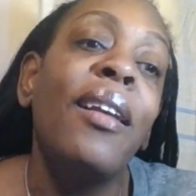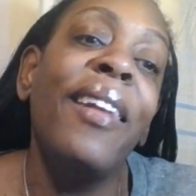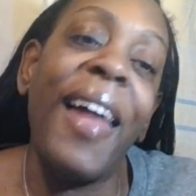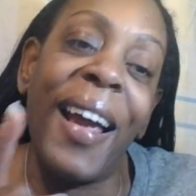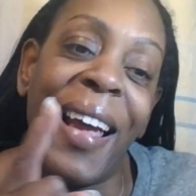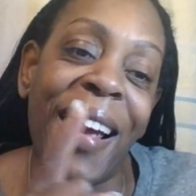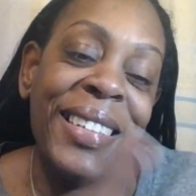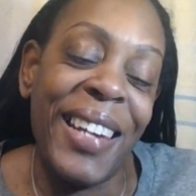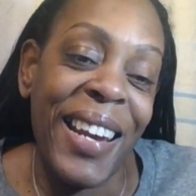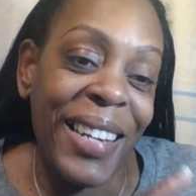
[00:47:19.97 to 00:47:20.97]
I did
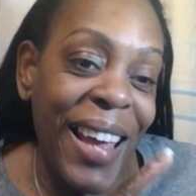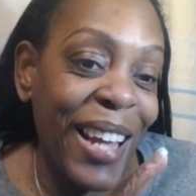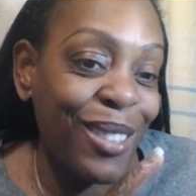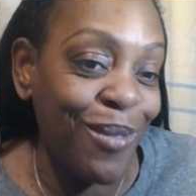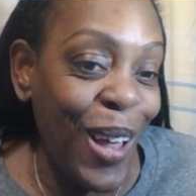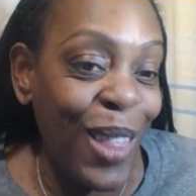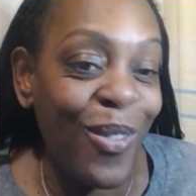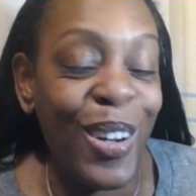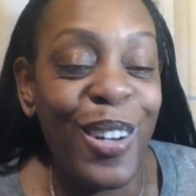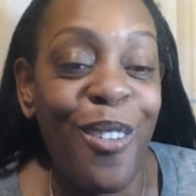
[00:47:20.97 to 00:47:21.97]
last month for,
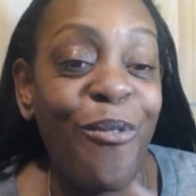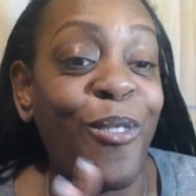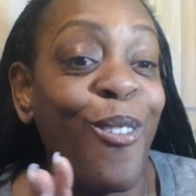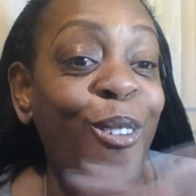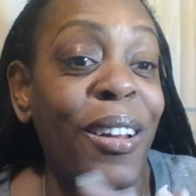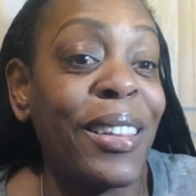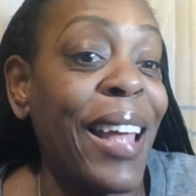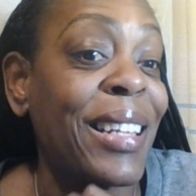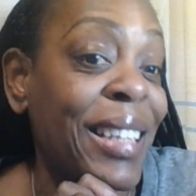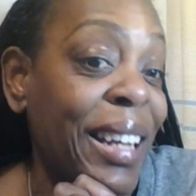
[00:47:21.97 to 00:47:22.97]
for
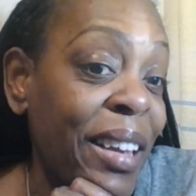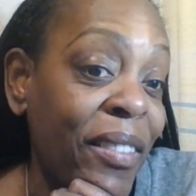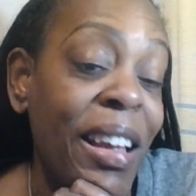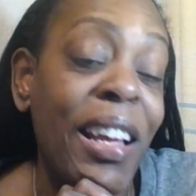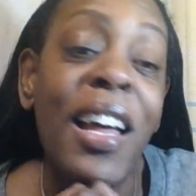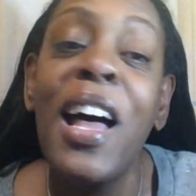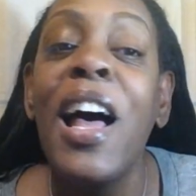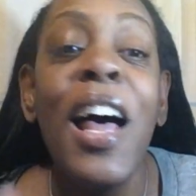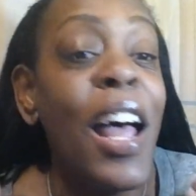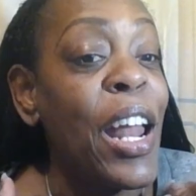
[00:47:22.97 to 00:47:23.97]
Thanksgiving.
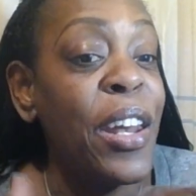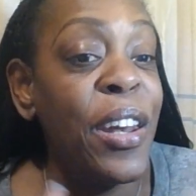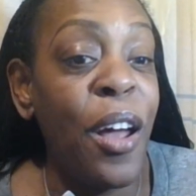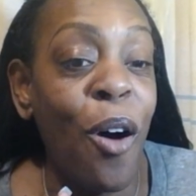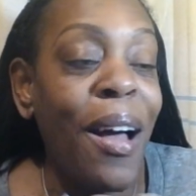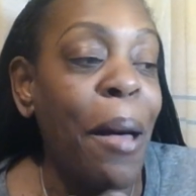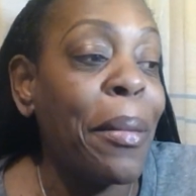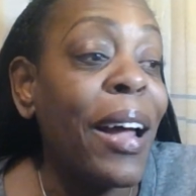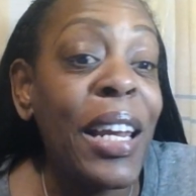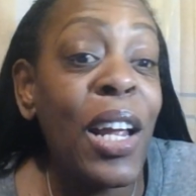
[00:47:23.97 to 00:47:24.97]
No, I'm cutting
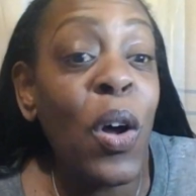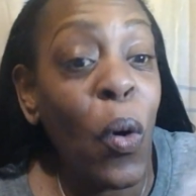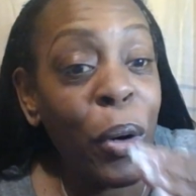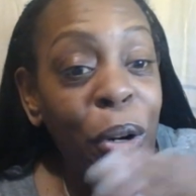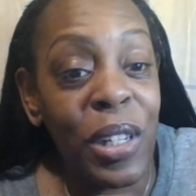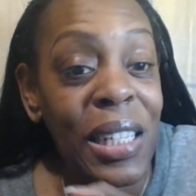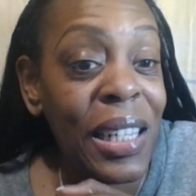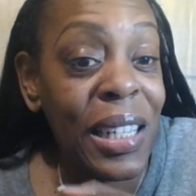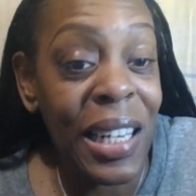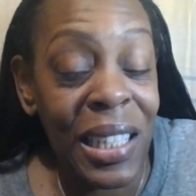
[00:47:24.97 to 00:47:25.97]
corners
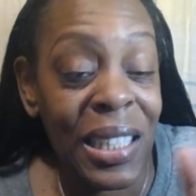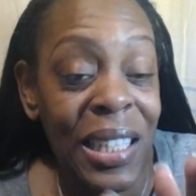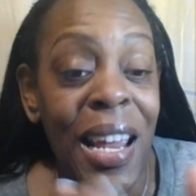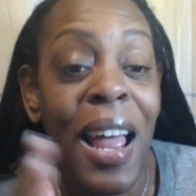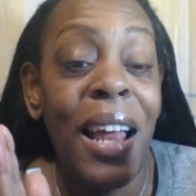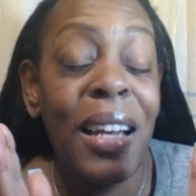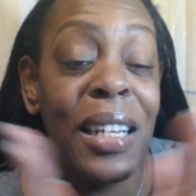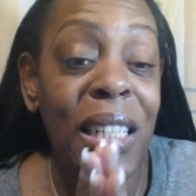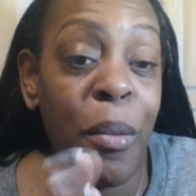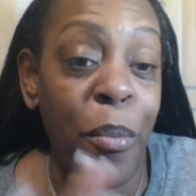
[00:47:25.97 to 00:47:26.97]
this
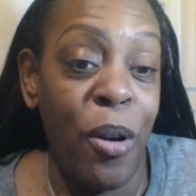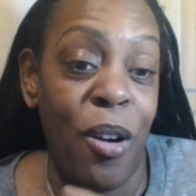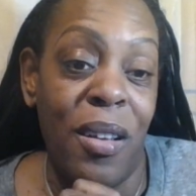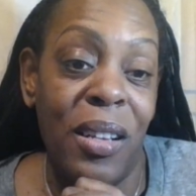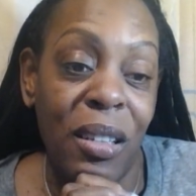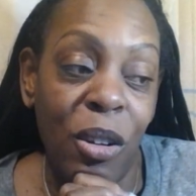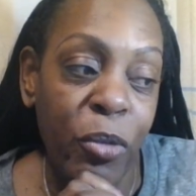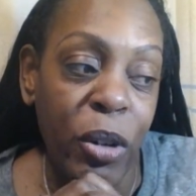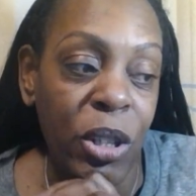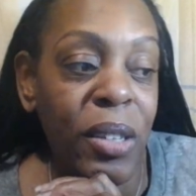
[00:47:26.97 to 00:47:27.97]
December. So for
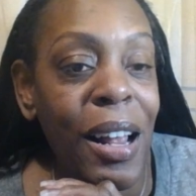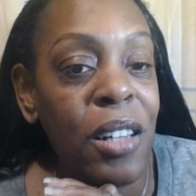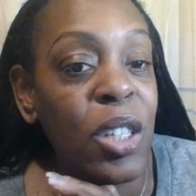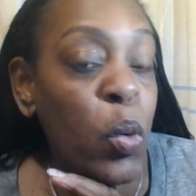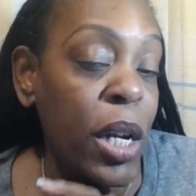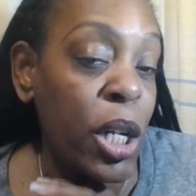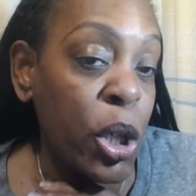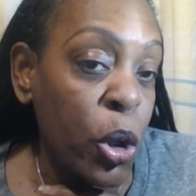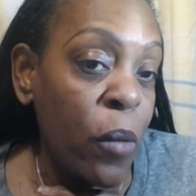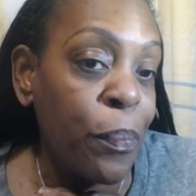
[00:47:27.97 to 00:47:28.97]
2022,
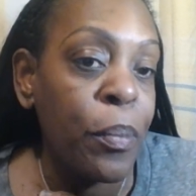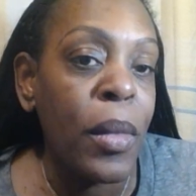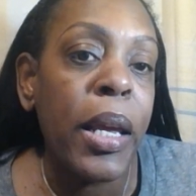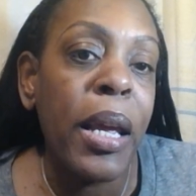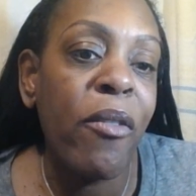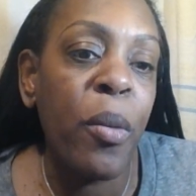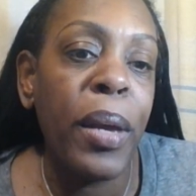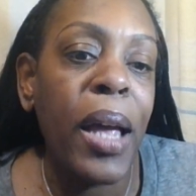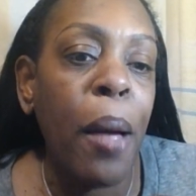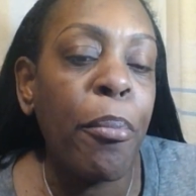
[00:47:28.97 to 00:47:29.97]
it will be a
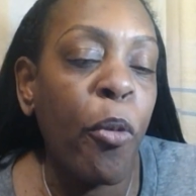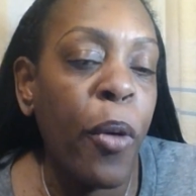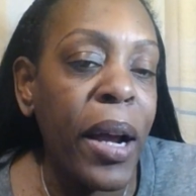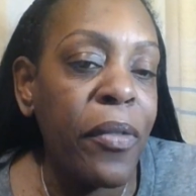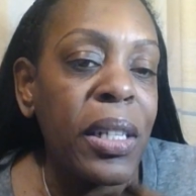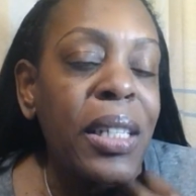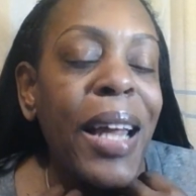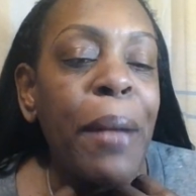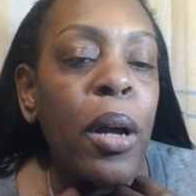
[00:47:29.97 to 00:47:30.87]
breakfast type of